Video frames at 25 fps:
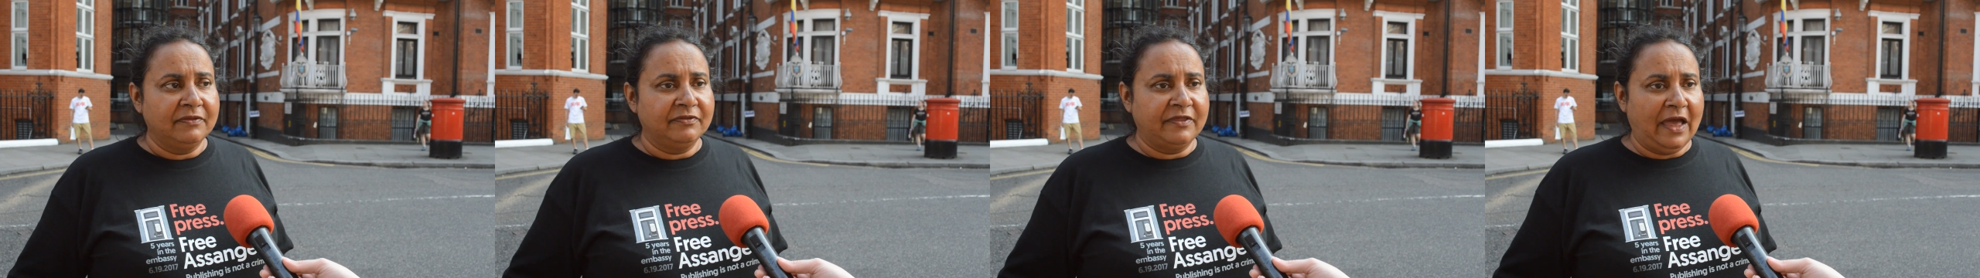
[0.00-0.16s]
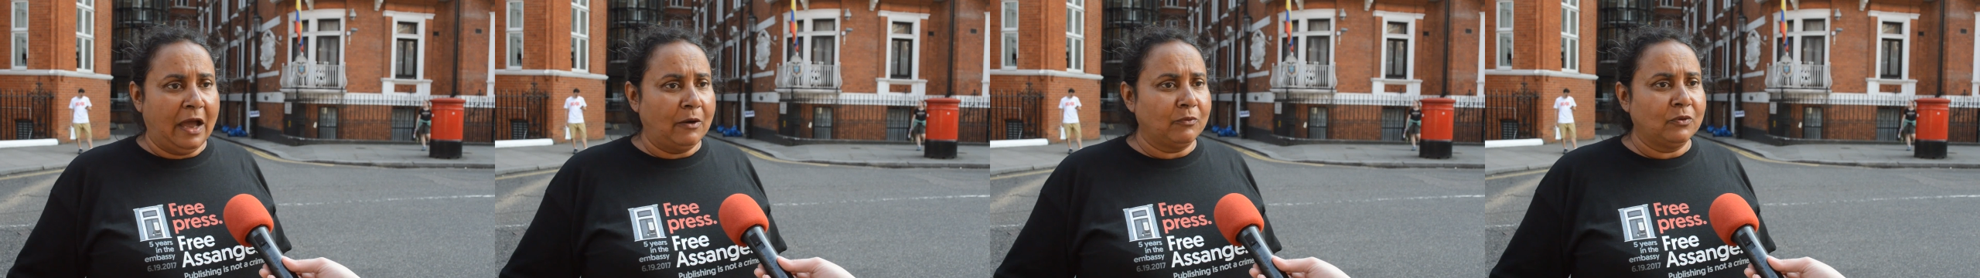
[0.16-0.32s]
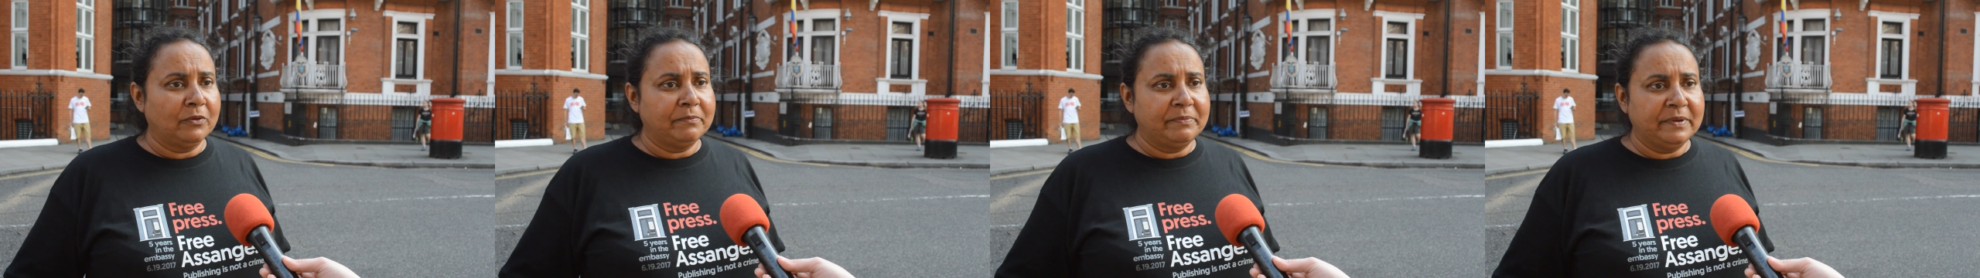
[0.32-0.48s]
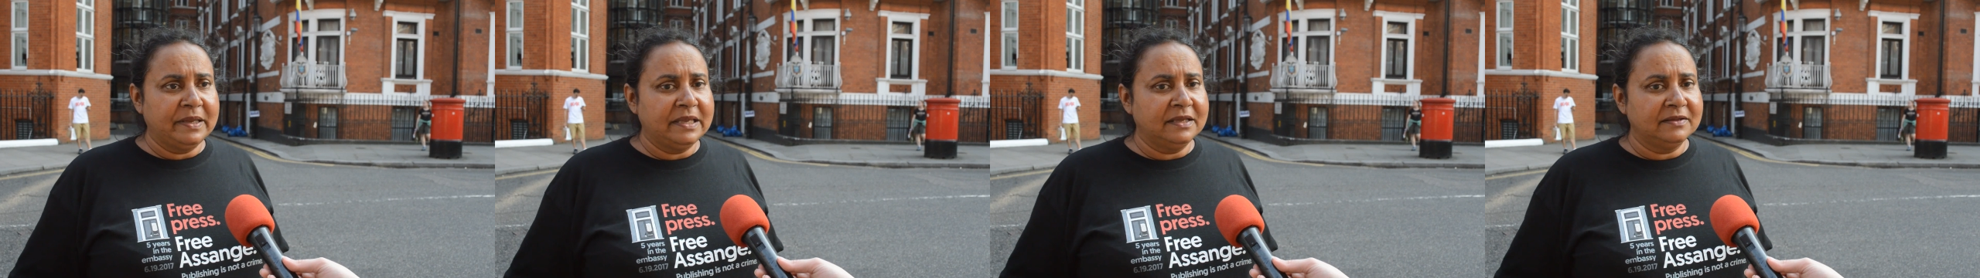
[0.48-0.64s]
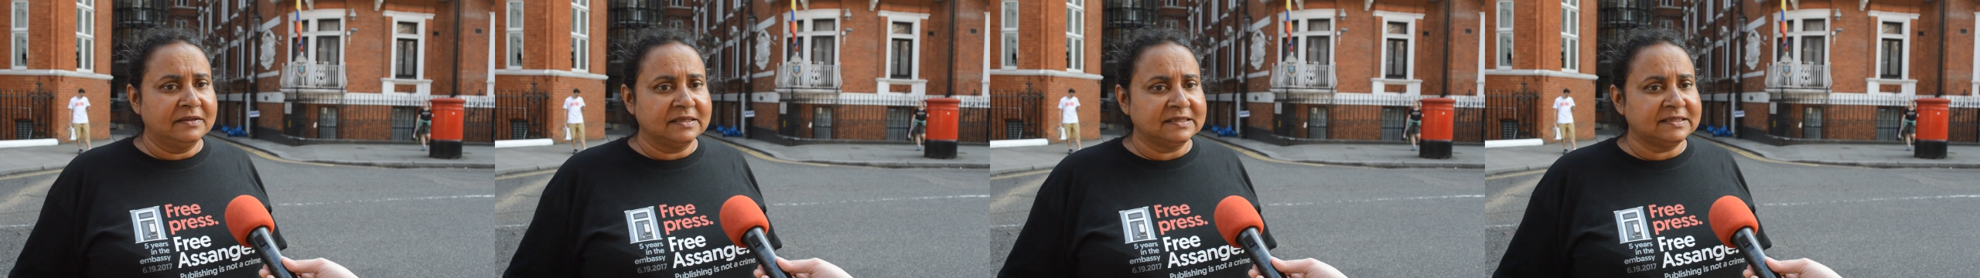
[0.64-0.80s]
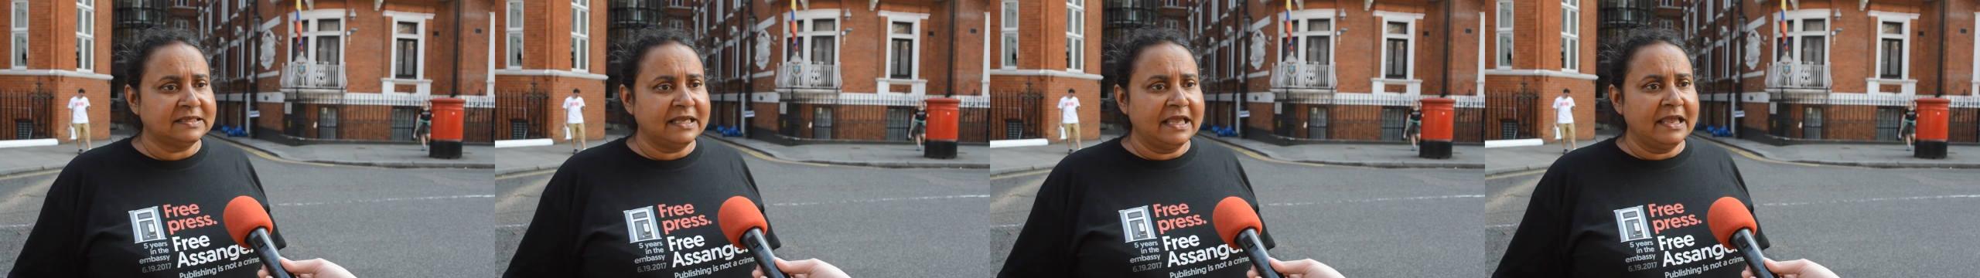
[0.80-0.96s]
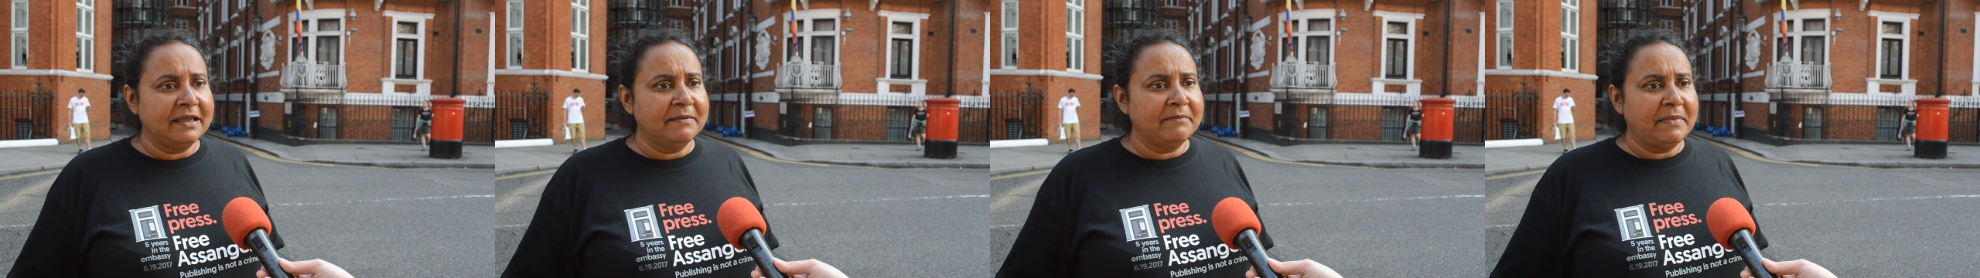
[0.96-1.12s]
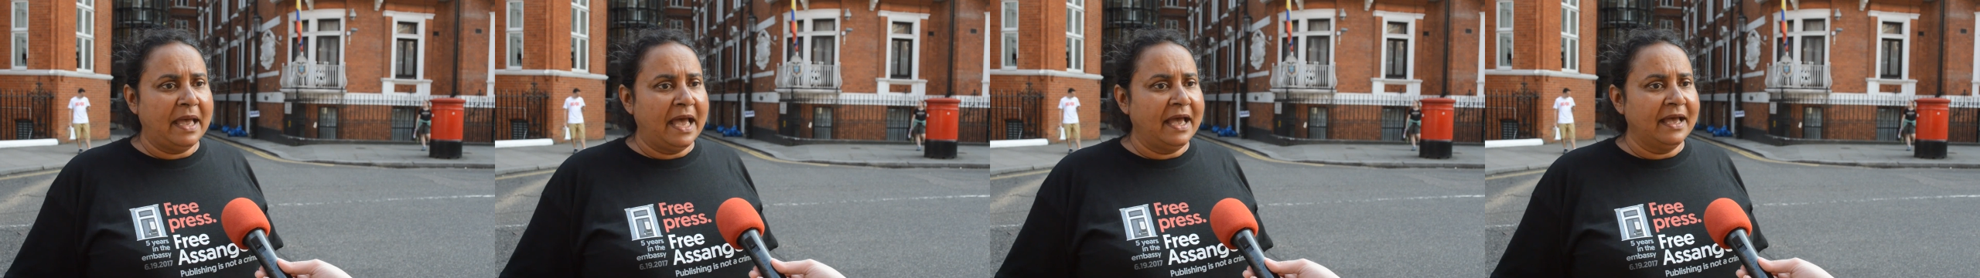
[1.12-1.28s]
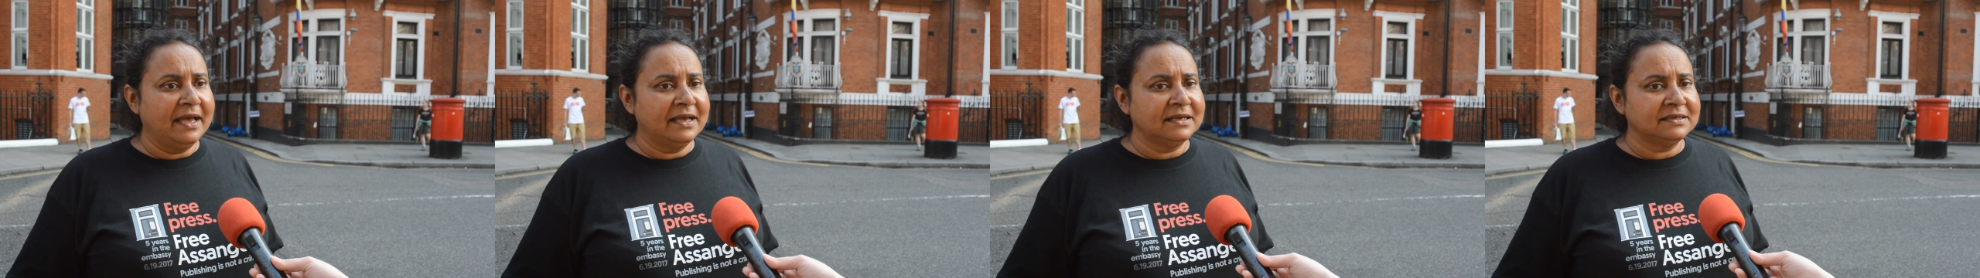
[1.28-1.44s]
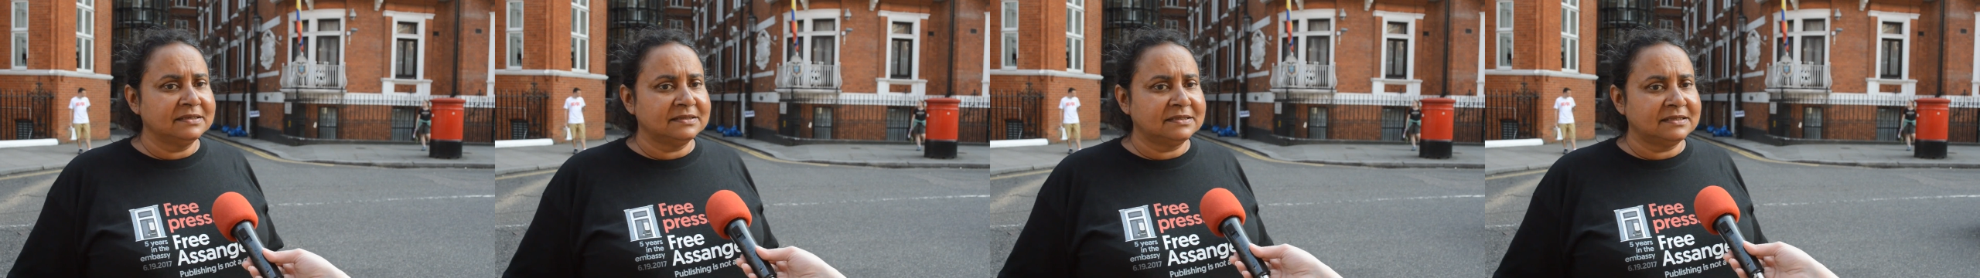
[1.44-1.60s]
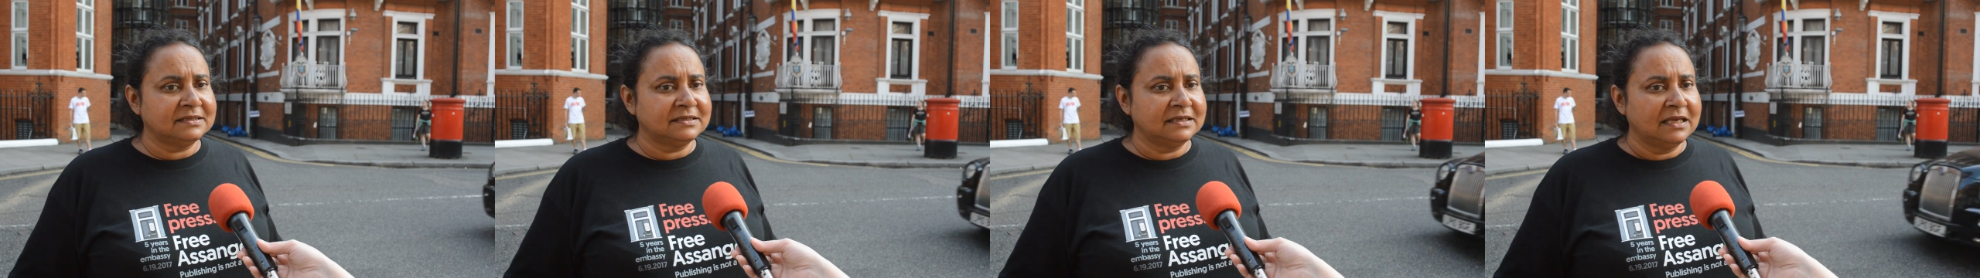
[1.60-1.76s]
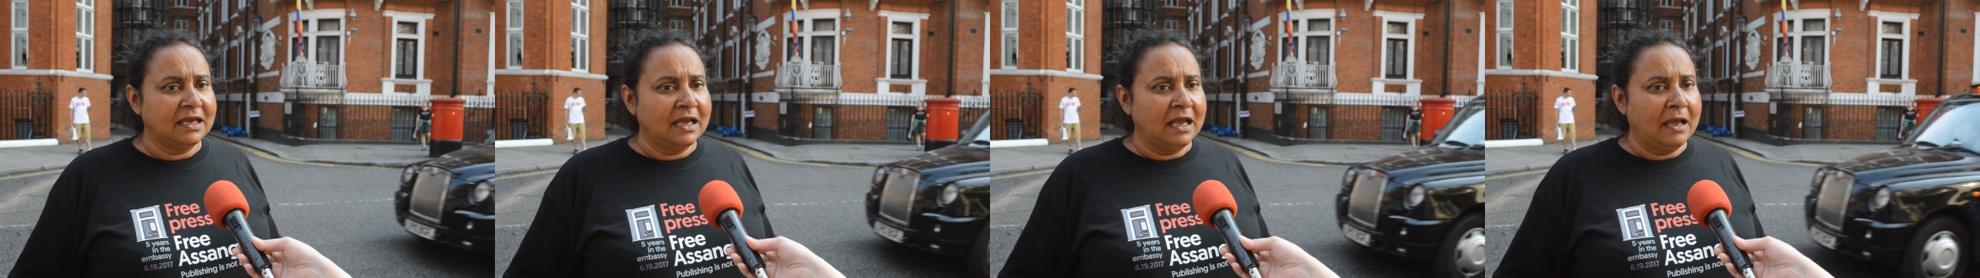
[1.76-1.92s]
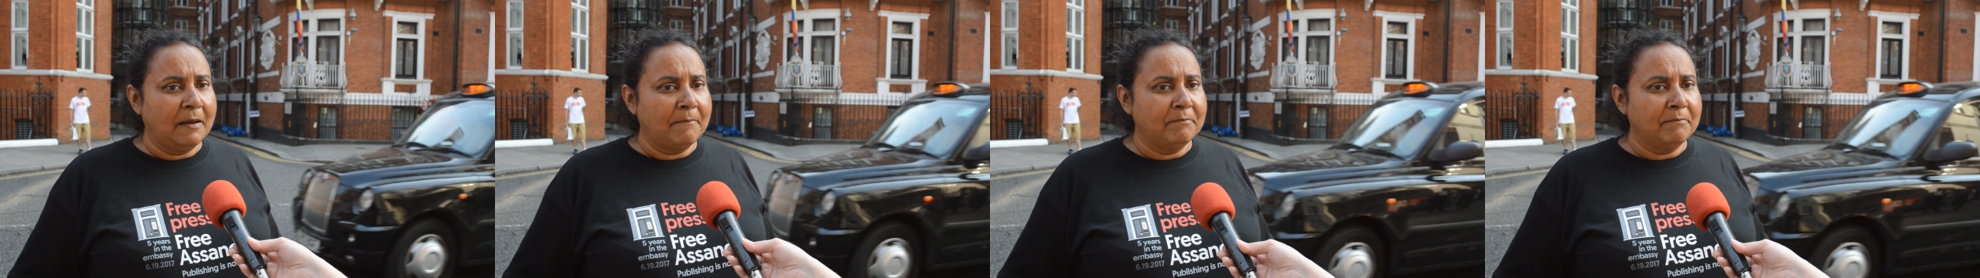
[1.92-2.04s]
That would be the same as